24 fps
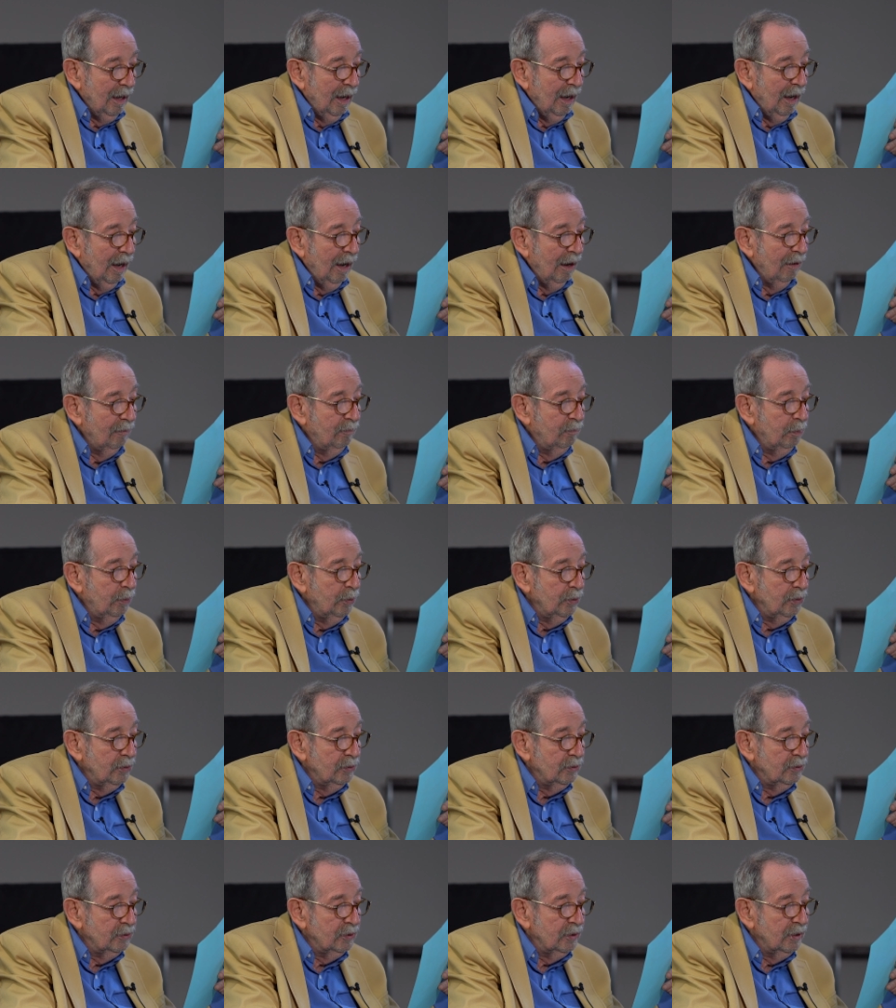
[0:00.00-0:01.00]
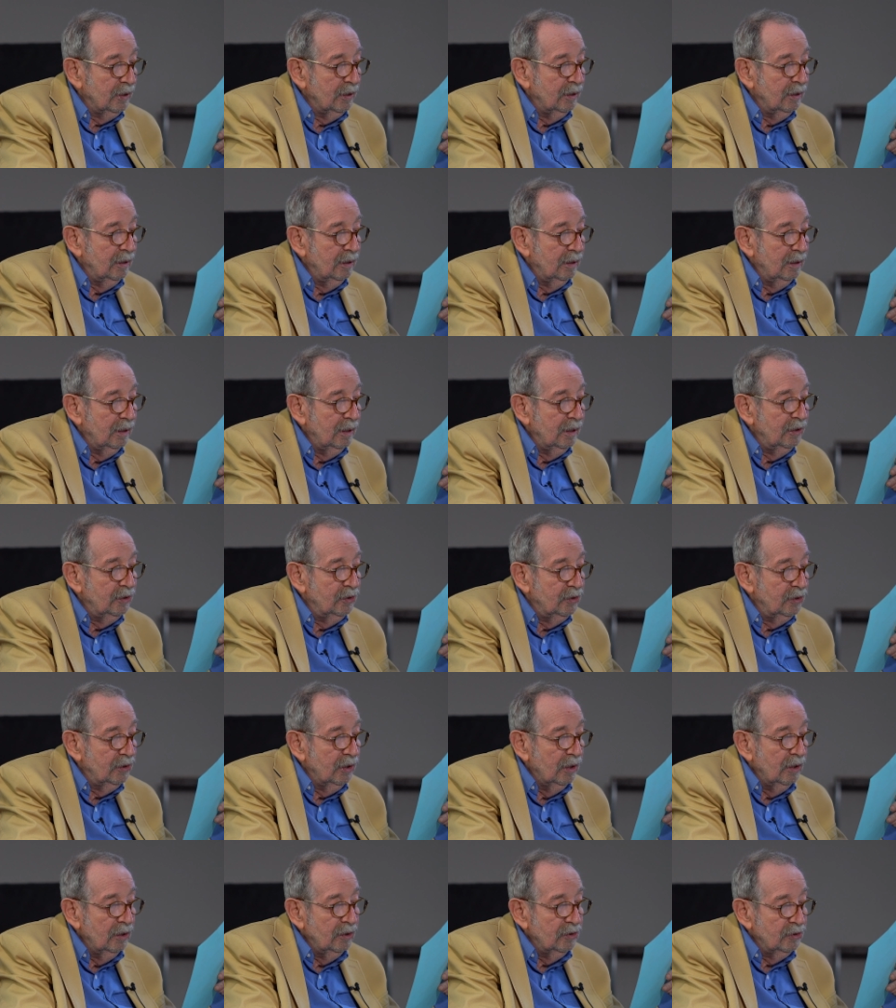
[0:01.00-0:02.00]
have put us in these
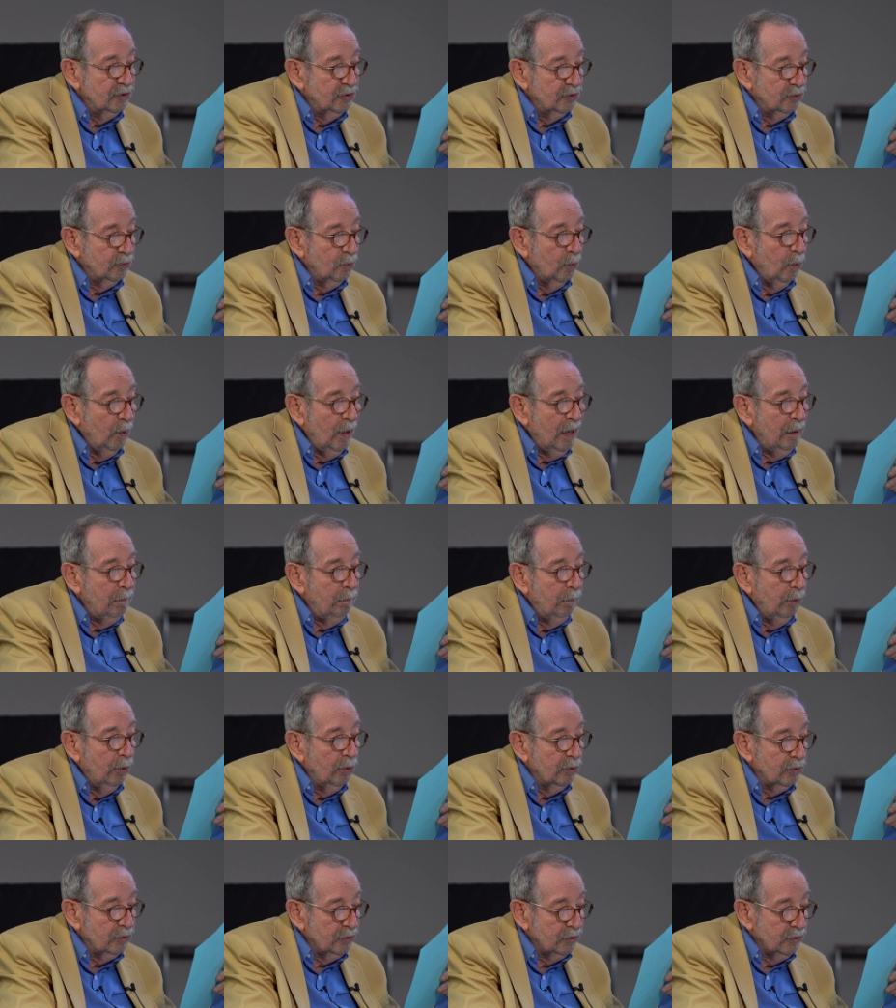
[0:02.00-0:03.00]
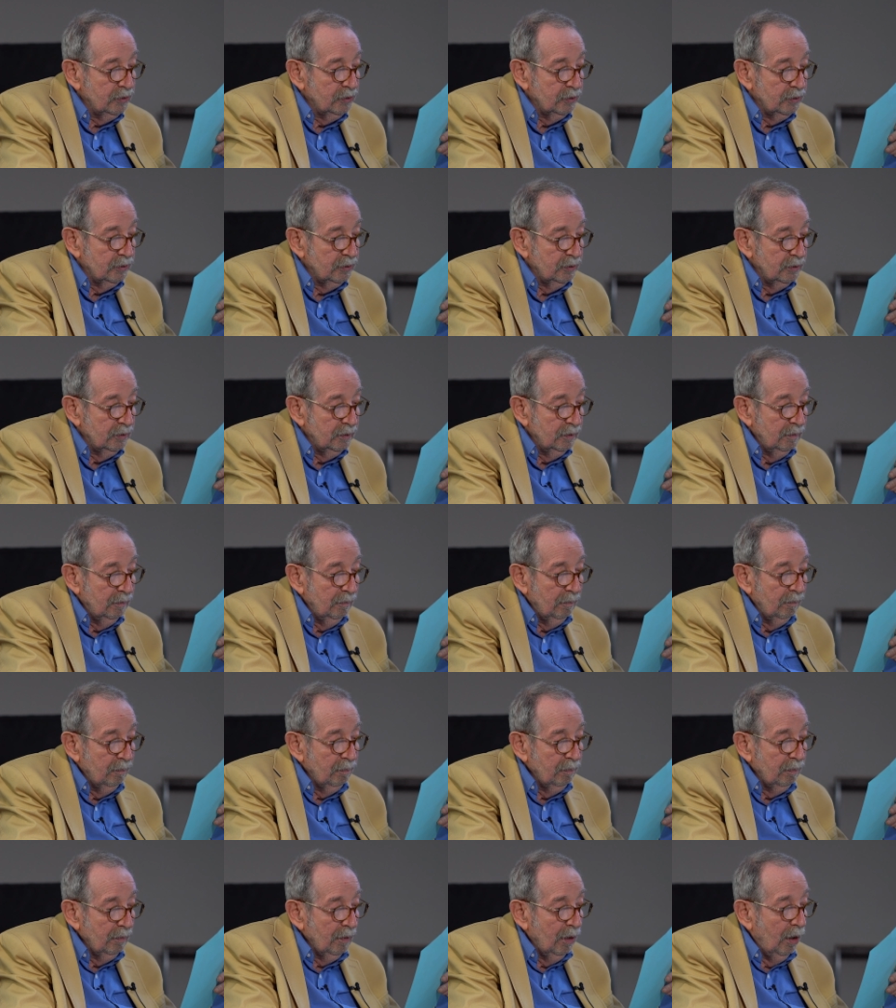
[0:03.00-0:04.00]
square boxes.
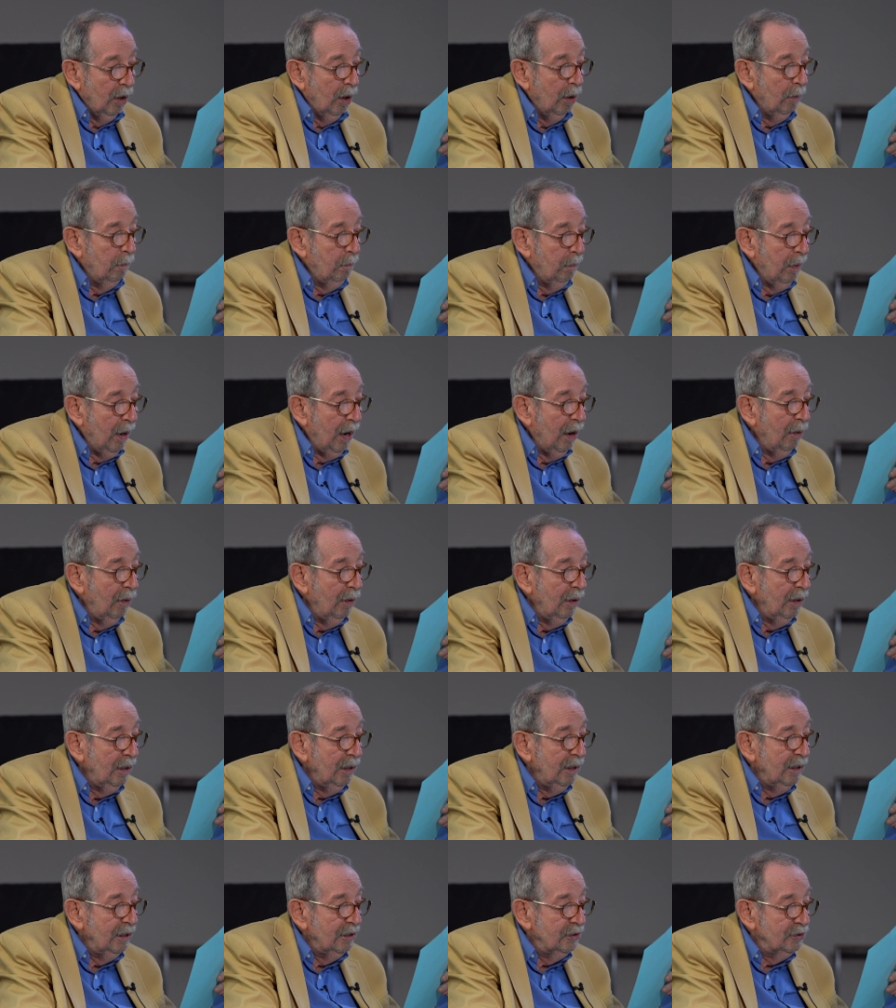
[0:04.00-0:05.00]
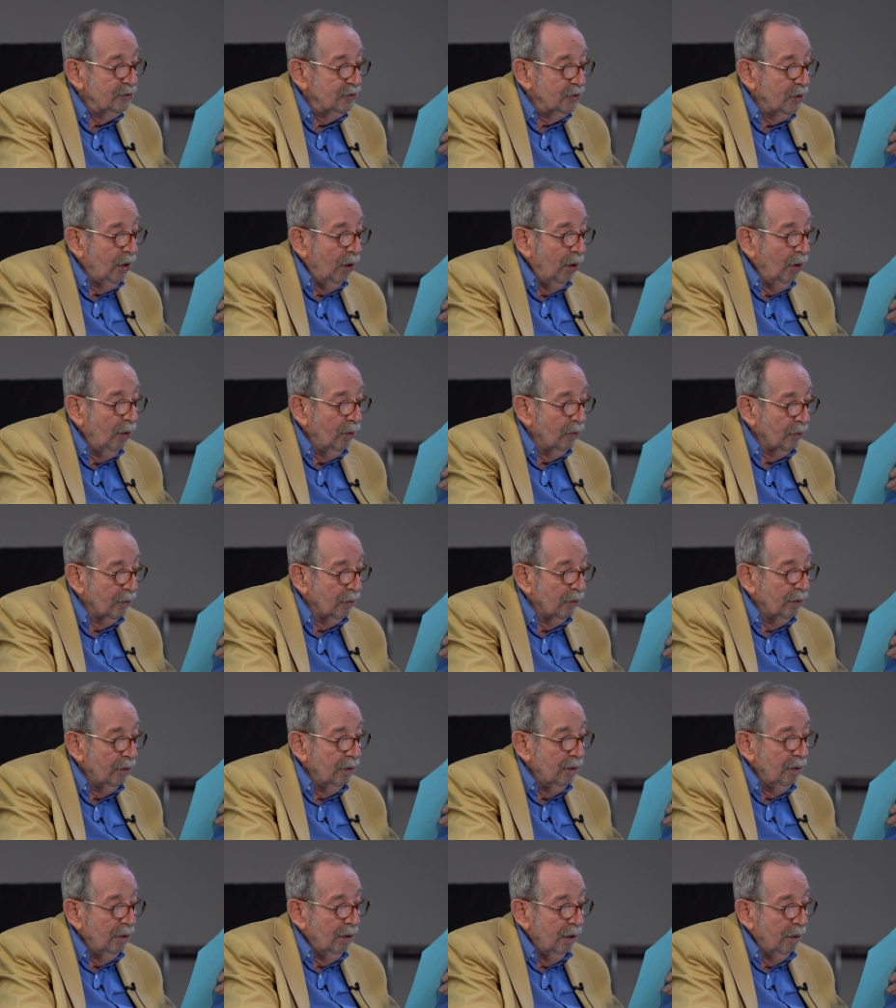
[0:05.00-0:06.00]
Our power is gone,
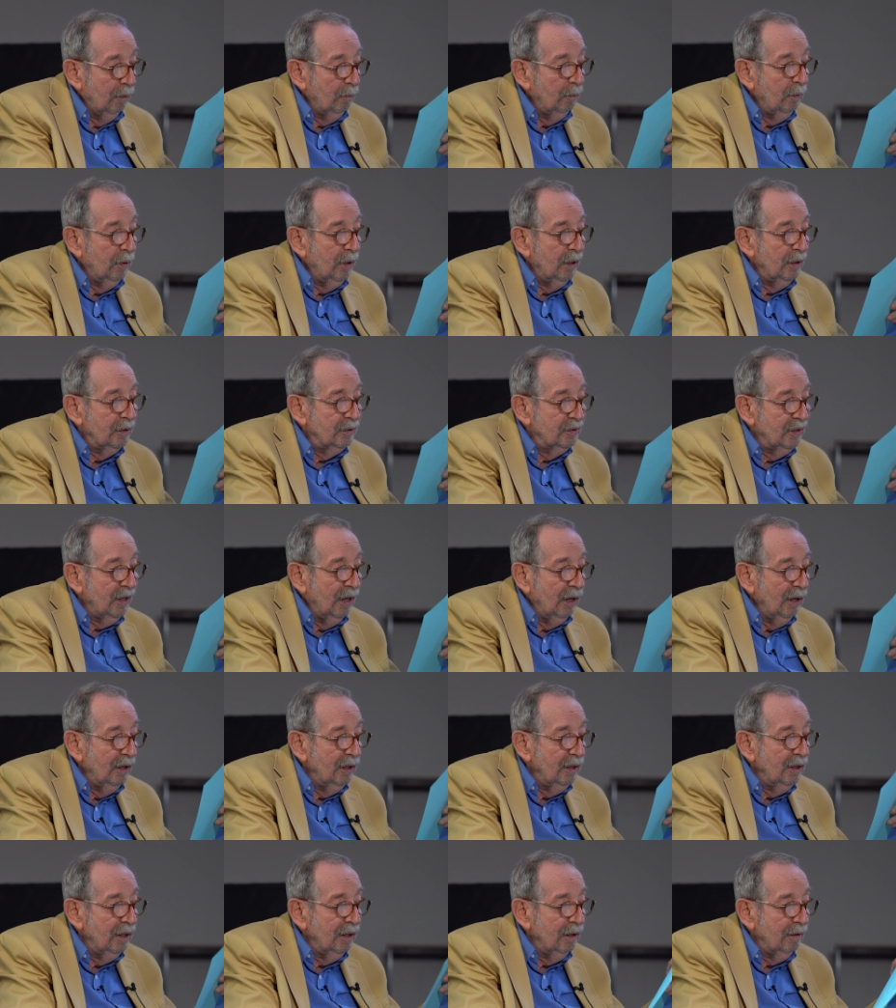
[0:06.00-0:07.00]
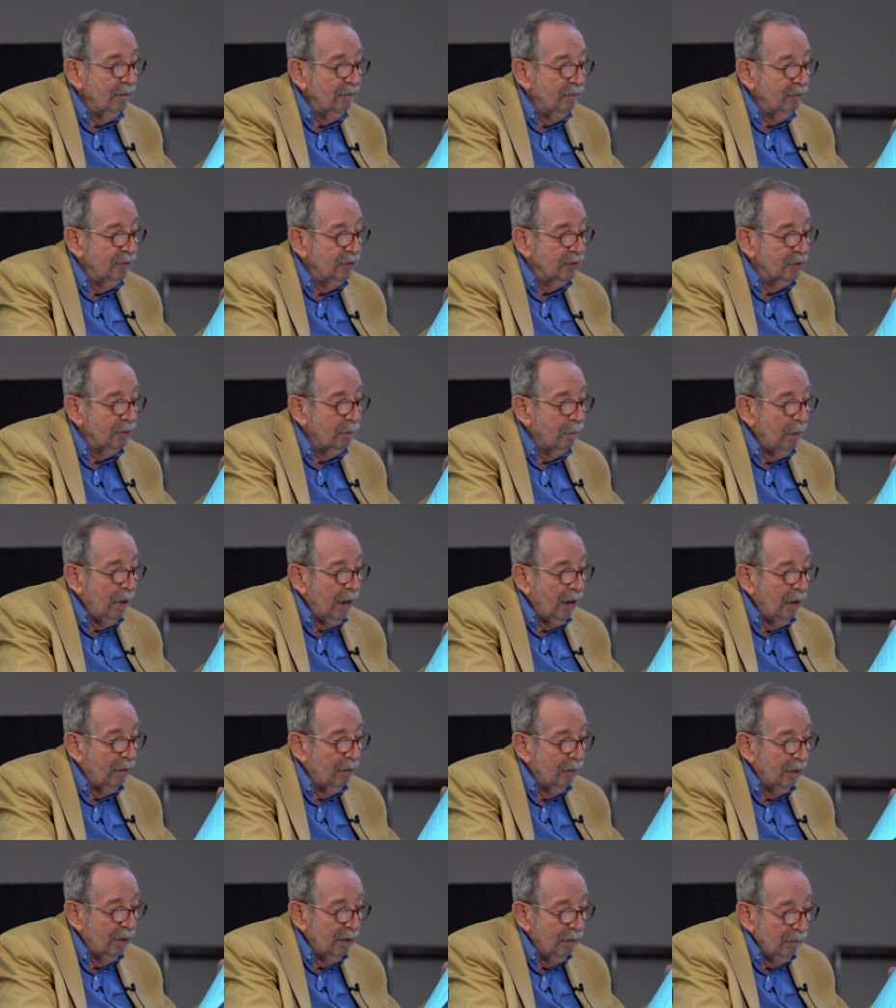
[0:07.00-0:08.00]
and we are dying for the
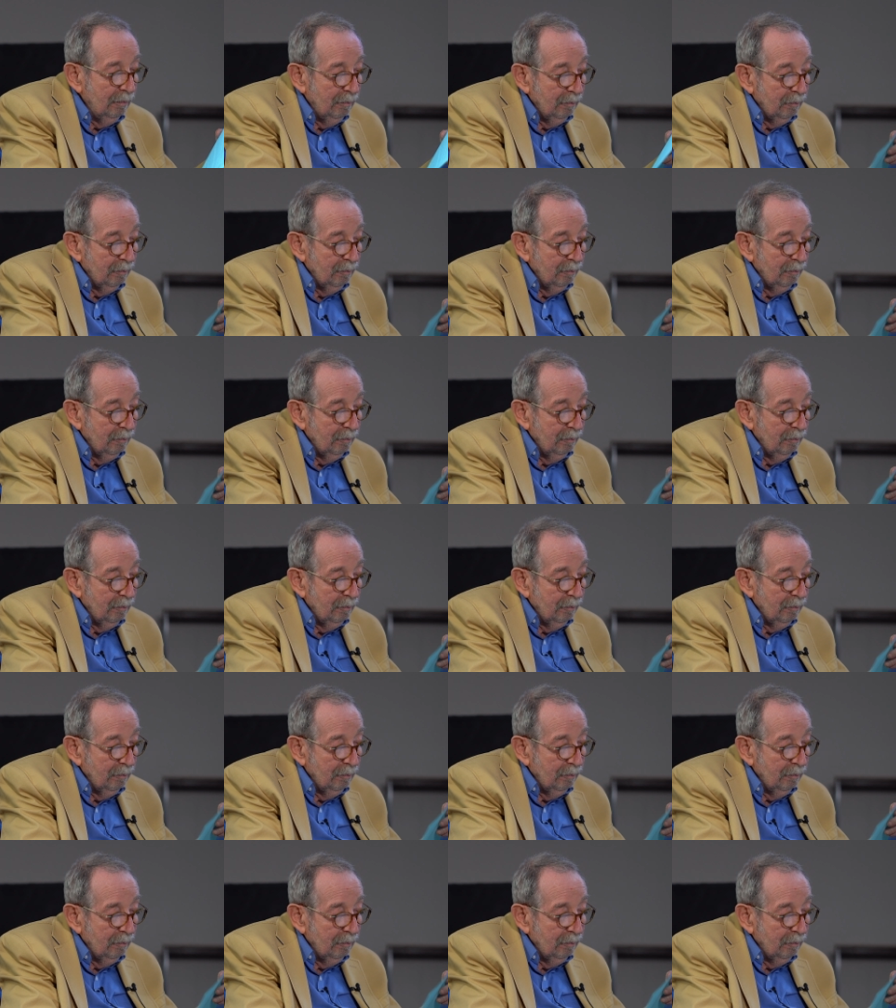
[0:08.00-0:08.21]
power